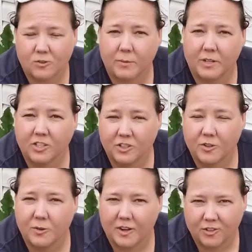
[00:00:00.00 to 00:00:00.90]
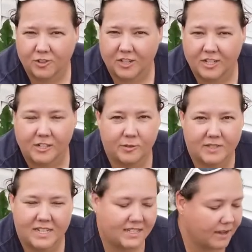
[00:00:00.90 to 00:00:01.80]
so I'm gonna show you another trick to
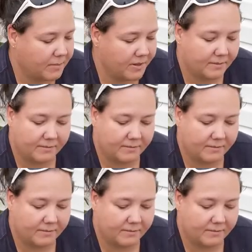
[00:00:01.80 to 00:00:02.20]
use these up.